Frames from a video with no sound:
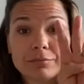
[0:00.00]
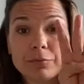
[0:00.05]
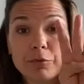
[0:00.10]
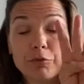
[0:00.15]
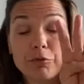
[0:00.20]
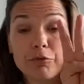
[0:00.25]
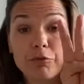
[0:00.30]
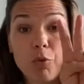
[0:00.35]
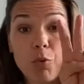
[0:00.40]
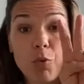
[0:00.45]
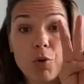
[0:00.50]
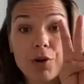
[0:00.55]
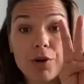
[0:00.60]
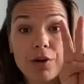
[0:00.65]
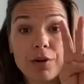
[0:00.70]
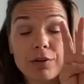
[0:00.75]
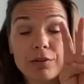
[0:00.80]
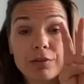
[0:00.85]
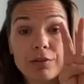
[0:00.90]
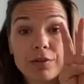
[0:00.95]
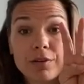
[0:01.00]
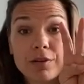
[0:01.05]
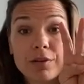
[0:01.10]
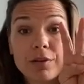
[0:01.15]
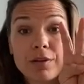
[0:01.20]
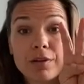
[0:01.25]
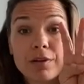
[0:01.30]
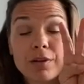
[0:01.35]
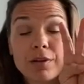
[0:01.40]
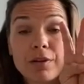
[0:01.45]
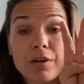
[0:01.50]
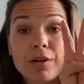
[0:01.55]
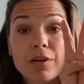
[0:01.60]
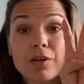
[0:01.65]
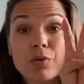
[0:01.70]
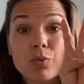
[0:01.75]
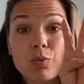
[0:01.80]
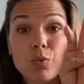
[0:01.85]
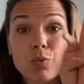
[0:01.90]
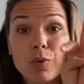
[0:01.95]
4.
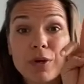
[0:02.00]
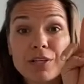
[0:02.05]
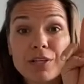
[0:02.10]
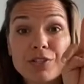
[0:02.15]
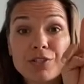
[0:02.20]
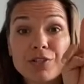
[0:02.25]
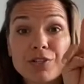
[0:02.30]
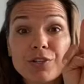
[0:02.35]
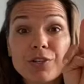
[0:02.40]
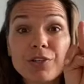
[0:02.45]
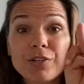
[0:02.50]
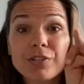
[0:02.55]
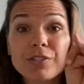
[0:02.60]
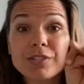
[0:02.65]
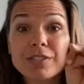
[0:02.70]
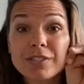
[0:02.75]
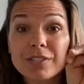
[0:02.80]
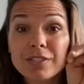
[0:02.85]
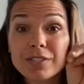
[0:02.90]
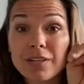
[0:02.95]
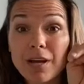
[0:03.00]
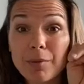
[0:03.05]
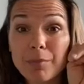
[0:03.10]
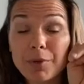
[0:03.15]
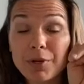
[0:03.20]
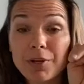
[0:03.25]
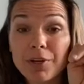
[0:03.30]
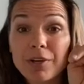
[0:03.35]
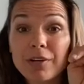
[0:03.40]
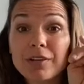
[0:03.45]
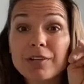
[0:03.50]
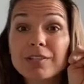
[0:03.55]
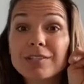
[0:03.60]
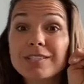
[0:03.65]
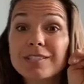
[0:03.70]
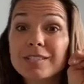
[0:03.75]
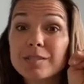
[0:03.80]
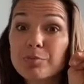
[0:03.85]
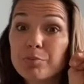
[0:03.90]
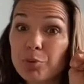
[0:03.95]
Winter, summer,
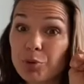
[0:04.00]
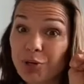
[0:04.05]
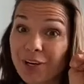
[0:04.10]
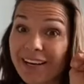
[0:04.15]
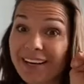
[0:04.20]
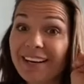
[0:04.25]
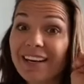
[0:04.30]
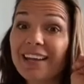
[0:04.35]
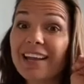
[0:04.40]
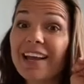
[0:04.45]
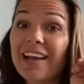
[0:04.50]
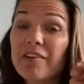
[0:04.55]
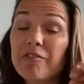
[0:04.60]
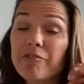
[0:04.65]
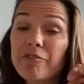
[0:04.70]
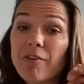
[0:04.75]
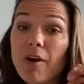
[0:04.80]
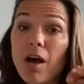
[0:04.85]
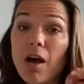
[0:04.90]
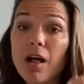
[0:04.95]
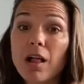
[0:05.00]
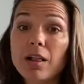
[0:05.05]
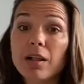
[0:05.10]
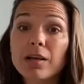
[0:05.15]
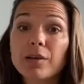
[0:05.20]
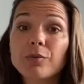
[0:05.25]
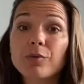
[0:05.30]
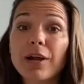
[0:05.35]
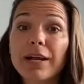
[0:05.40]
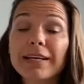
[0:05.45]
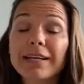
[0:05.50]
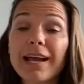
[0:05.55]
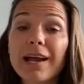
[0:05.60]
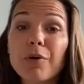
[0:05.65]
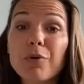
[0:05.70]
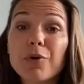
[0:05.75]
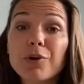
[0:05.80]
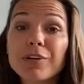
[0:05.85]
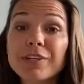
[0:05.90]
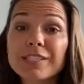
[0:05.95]
spring, and fall. And right
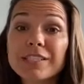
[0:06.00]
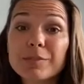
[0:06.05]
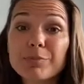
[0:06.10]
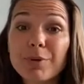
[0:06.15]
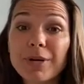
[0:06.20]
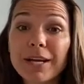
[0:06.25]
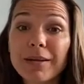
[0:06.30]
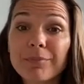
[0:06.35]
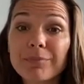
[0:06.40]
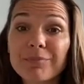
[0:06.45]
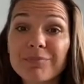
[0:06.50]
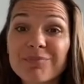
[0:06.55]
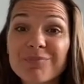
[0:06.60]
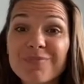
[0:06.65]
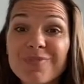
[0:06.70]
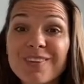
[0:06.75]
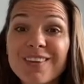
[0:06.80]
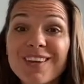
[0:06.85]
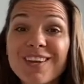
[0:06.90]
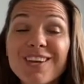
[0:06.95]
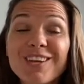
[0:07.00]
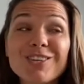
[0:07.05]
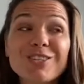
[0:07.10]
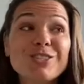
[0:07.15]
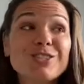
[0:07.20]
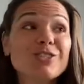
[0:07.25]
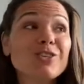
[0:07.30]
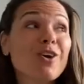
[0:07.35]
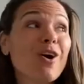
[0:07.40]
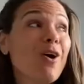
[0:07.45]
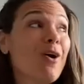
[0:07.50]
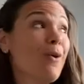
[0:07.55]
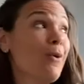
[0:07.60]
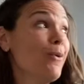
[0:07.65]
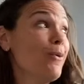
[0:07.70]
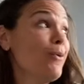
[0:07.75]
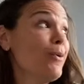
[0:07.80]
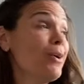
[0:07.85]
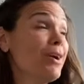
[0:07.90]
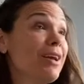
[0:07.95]
now we're in spring.
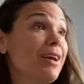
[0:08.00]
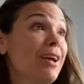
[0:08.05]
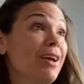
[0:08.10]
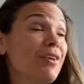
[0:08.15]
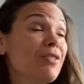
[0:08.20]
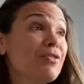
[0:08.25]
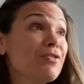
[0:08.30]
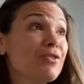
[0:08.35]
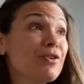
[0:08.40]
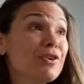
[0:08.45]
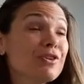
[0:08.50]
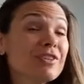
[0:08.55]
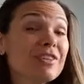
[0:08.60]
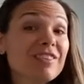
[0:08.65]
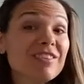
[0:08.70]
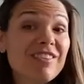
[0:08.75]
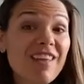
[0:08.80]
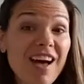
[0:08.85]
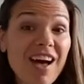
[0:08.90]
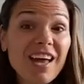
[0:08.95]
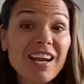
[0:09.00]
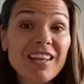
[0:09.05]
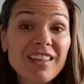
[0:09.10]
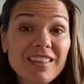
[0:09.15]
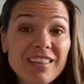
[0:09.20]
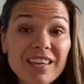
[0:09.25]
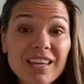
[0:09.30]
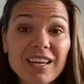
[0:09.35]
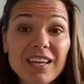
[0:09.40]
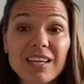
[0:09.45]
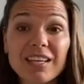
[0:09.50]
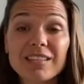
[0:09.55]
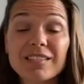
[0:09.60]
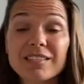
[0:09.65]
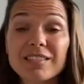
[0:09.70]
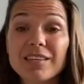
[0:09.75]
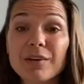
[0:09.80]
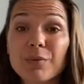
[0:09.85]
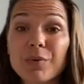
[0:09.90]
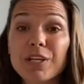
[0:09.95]
So there's a lot of things
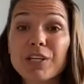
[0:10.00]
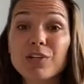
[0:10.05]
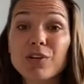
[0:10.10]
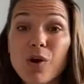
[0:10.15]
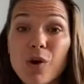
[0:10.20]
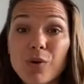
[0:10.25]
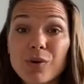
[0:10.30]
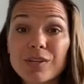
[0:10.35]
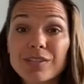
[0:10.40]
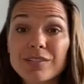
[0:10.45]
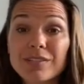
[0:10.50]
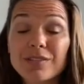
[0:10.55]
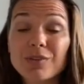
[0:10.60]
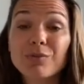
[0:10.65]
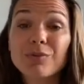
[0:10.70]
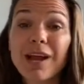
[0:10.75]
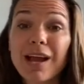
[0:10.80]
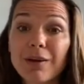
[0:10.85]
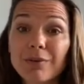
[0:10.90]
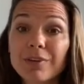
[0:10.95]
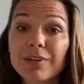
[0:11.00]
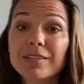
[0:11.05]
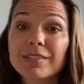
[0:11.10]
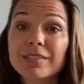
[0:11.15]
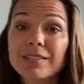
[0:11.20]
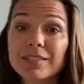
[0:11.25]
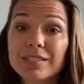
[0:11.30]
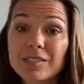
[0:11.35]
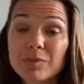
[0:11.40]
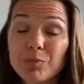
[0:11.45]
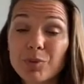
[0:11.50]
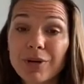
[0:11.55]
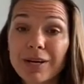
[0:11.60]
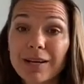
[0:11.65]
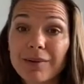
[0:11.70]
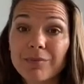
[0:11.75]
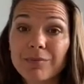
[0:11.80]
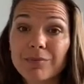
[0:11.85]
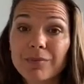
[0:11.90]
that we notice around us in spring.